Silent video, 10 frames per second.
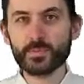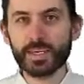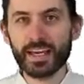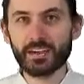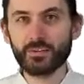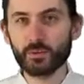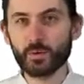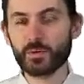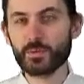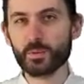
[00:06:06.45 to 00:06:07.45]
we head
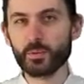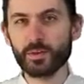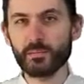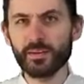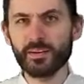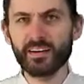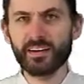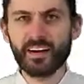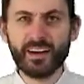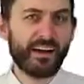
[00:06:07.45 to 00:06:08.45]
towards Purim,
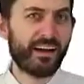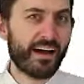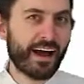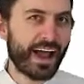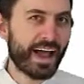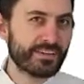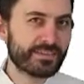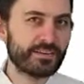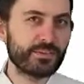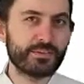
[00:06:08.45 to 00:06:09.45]
I
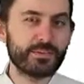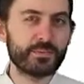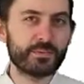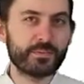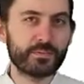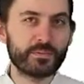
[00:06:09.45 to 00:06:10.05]
ask you too,